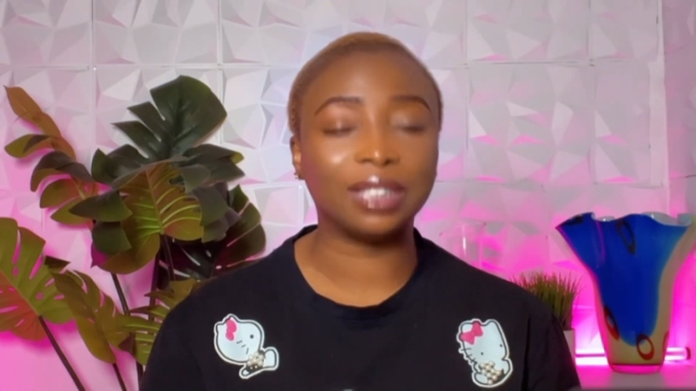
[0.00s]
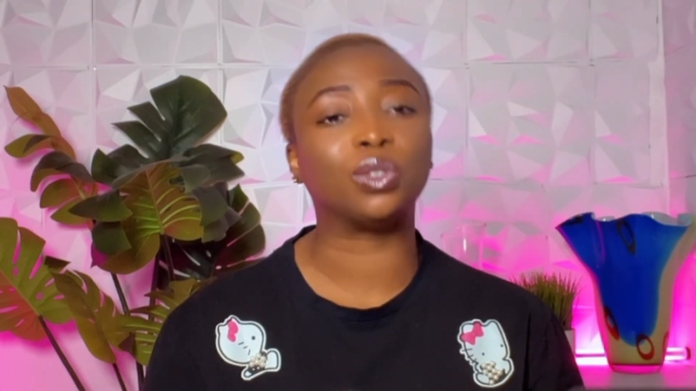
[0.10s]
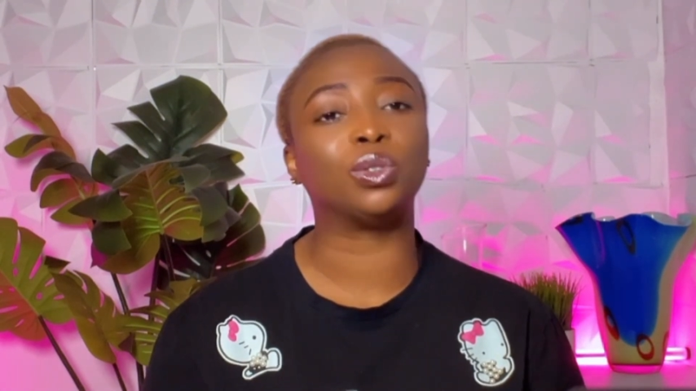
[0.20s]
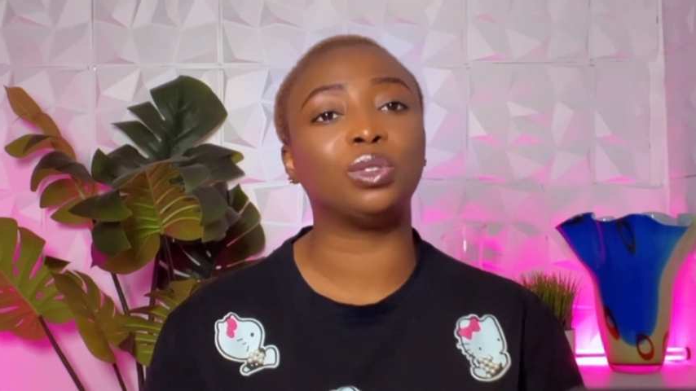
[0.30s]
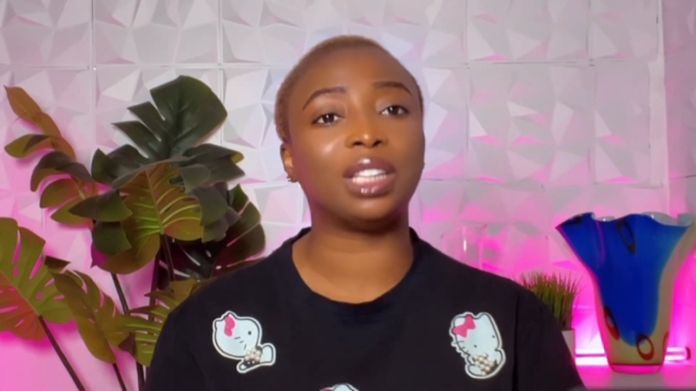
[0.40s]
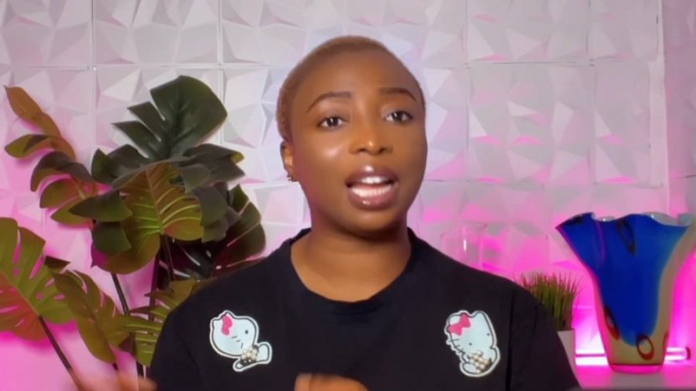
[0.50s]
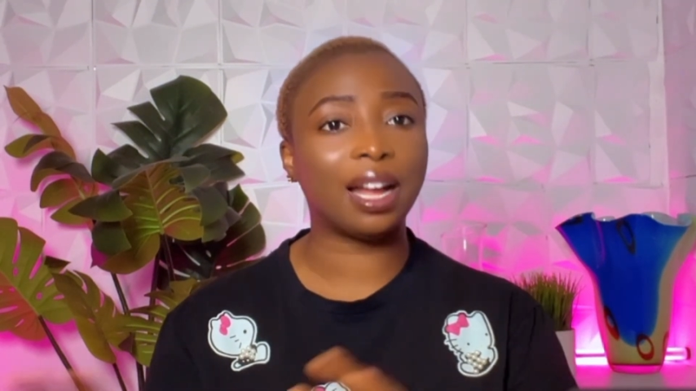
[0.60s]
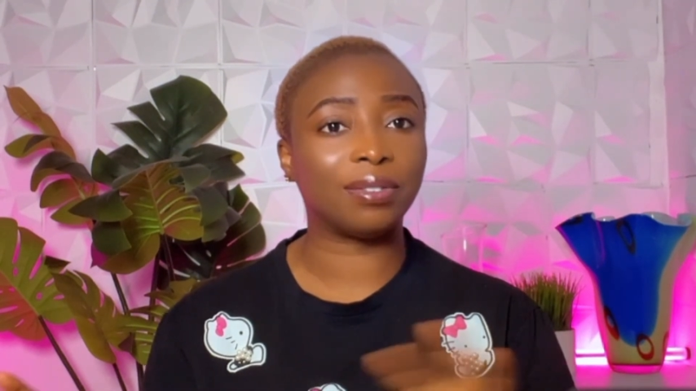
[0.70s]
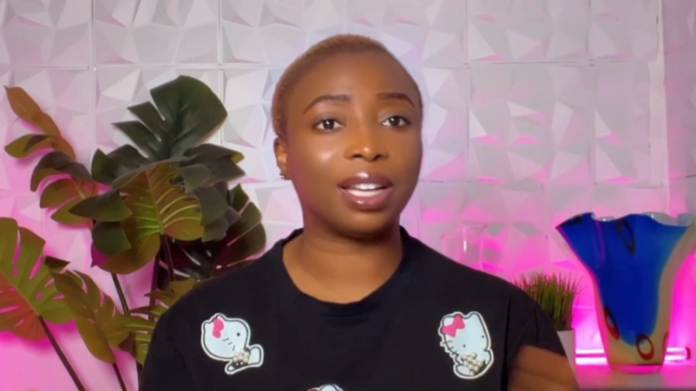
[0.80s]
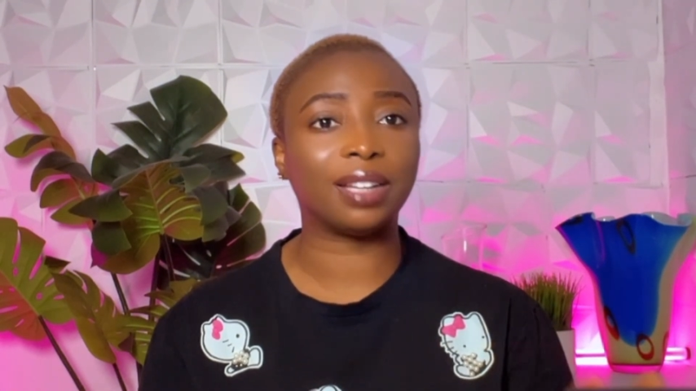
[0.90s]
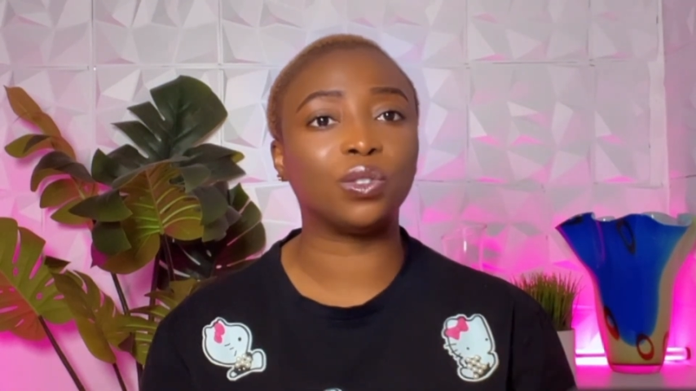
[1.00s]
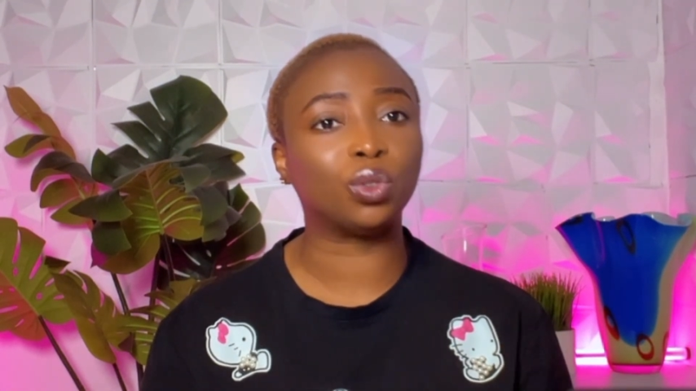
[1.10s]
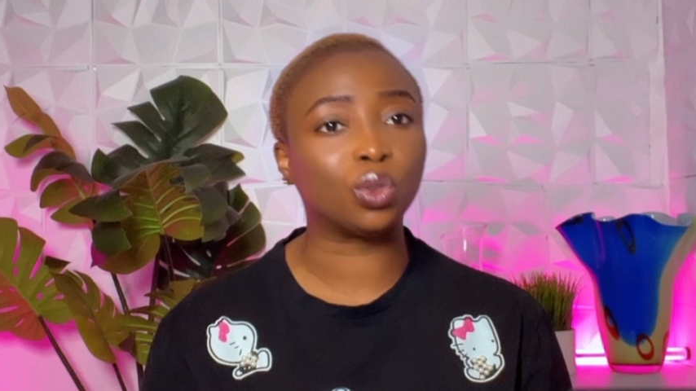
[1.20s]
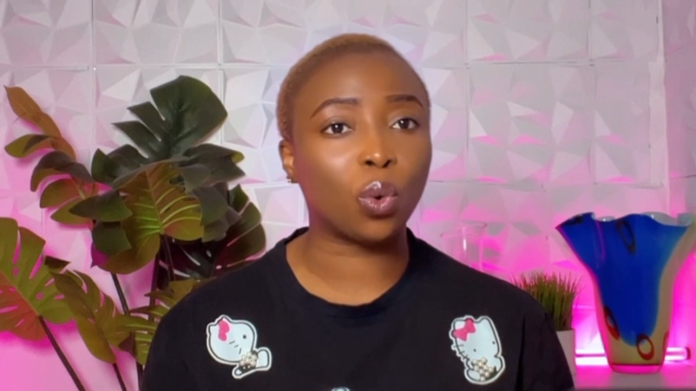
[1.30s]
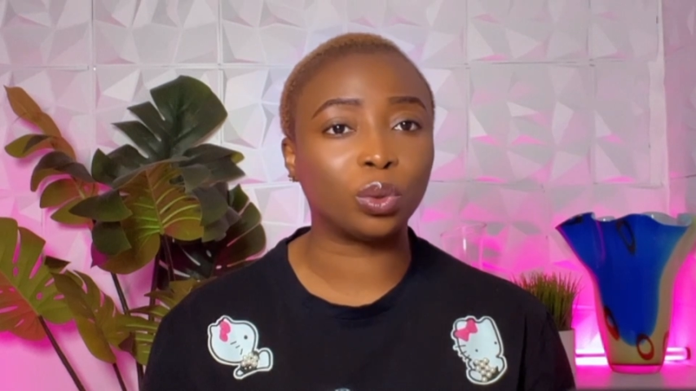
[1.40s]
although they have like not
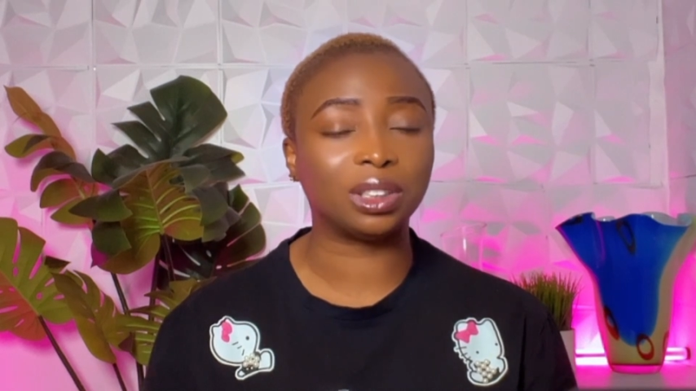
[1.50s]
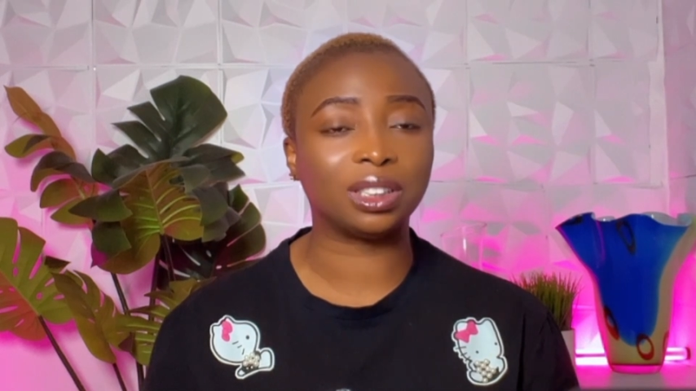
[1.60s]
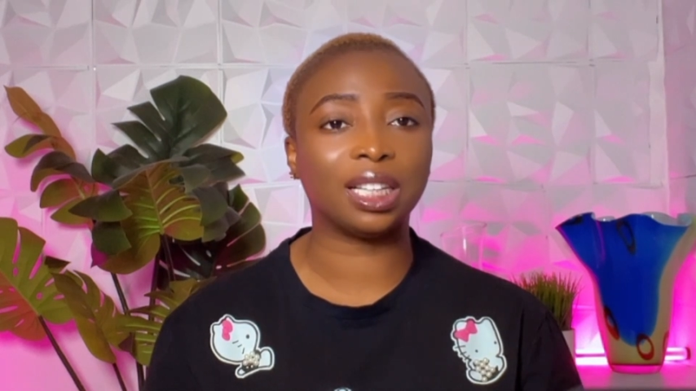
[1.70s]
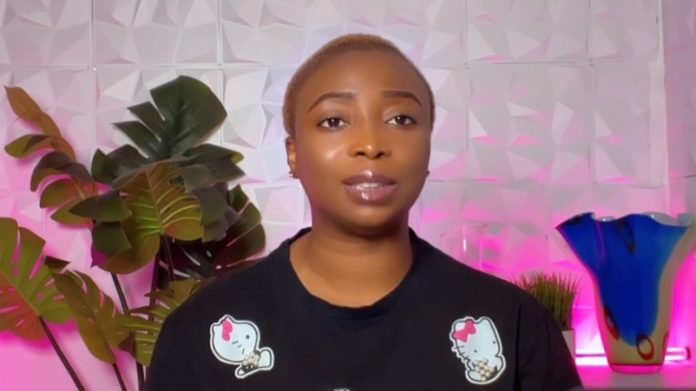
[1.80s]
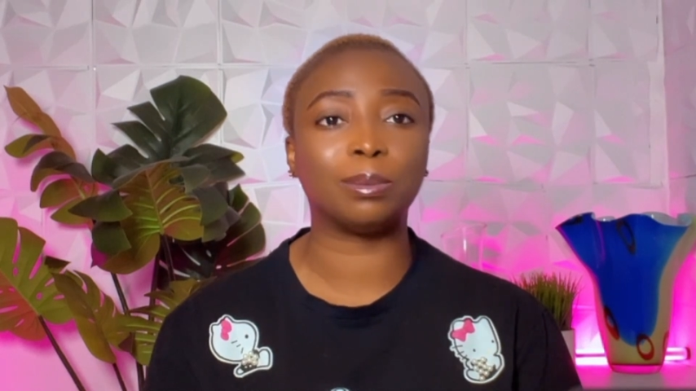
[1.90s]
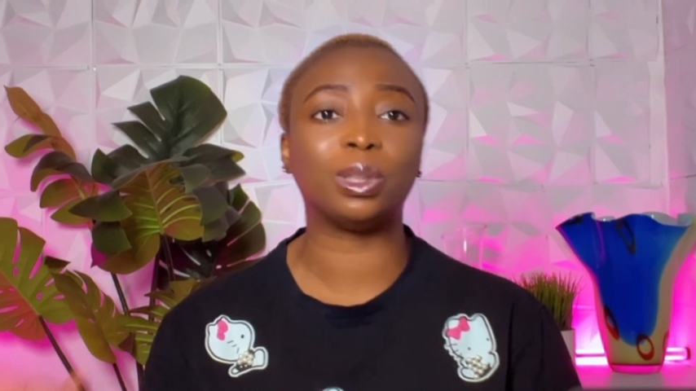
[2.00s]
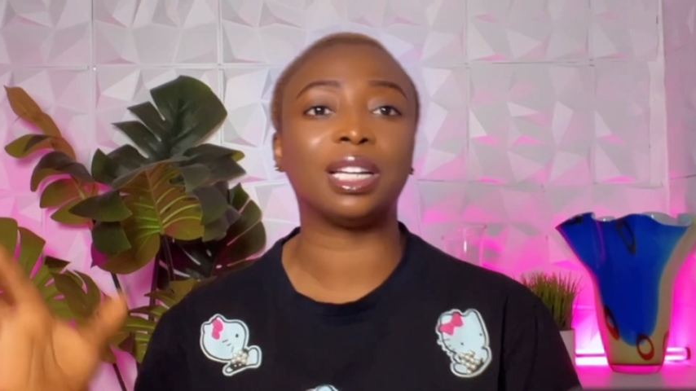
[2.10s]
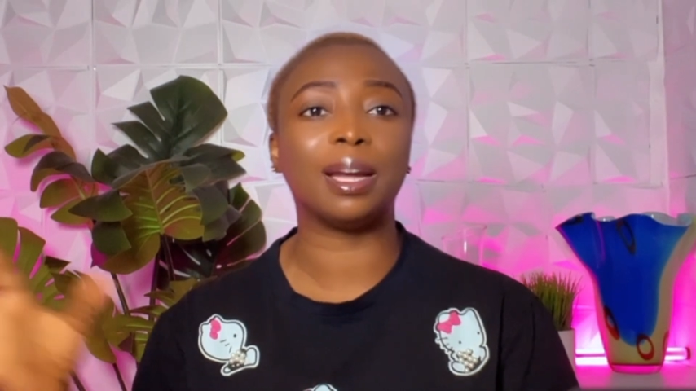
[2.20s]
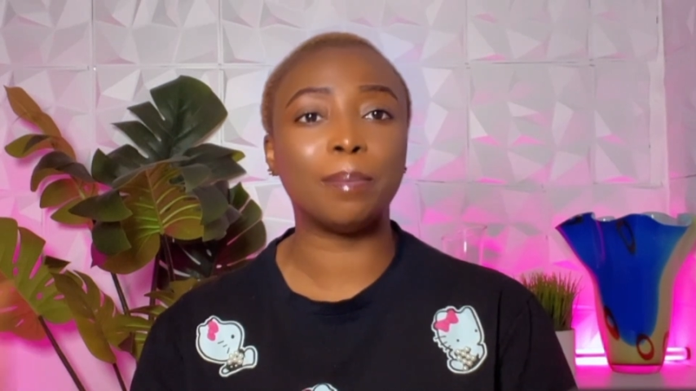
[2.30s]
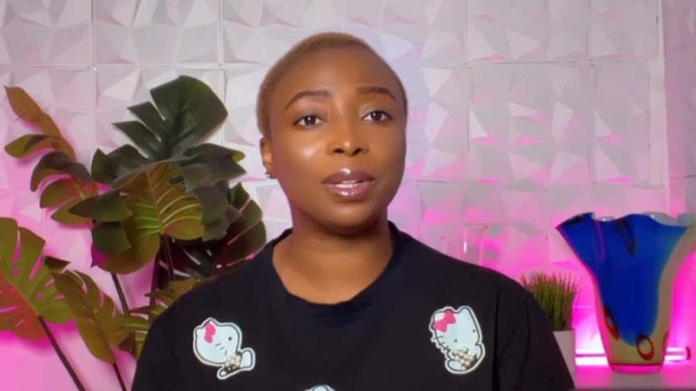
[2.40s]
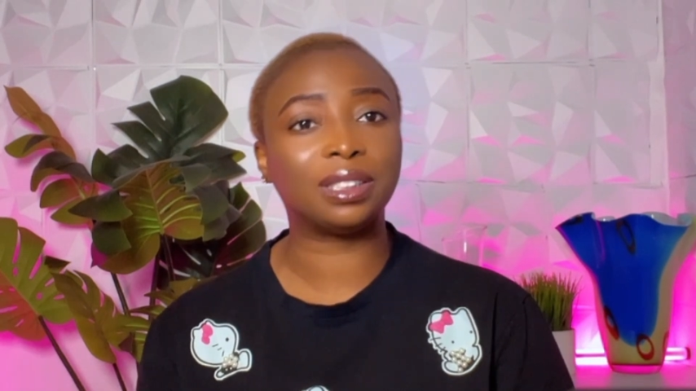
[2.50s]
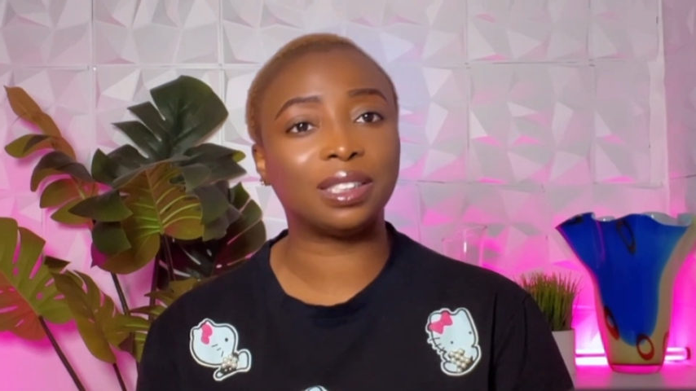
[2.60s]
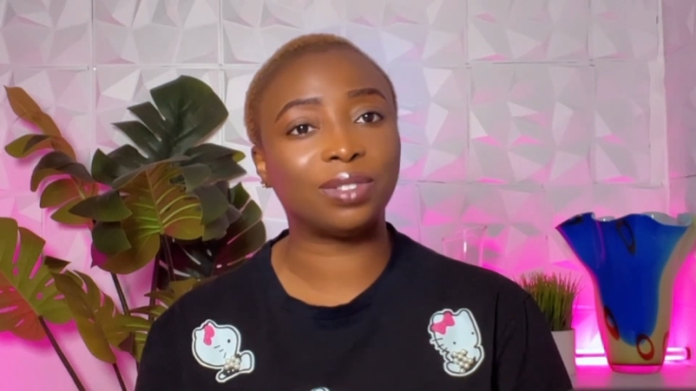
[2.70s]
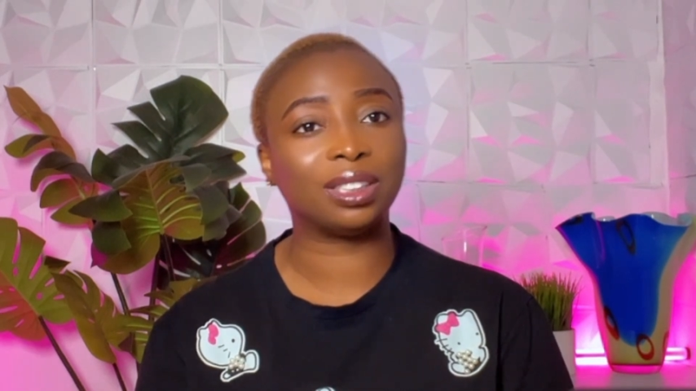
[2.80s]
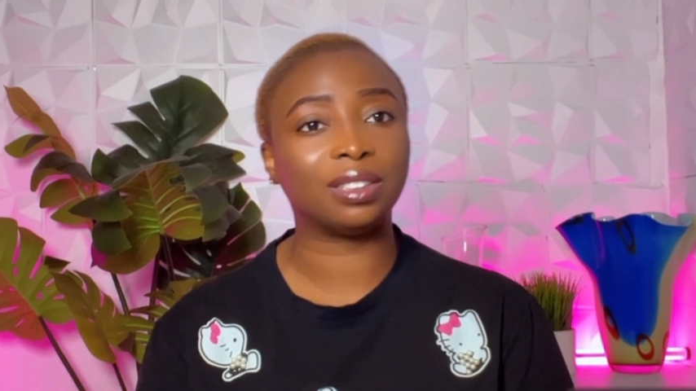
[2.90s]
all designs, but they can make
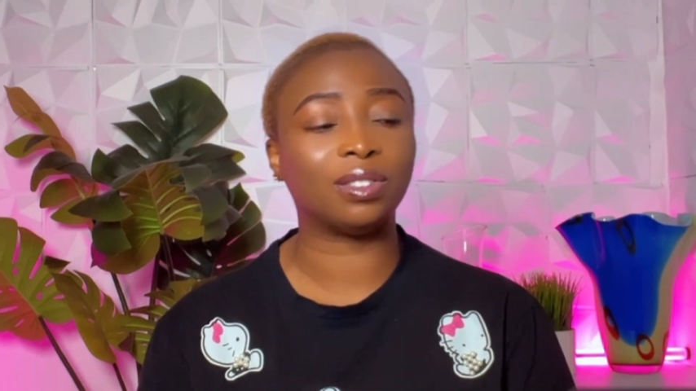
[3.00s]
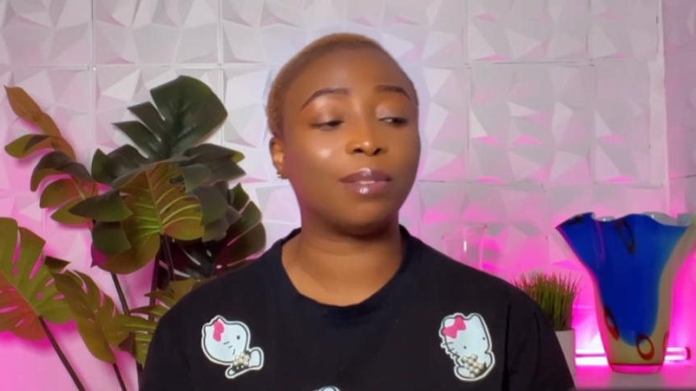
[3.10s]
several designs.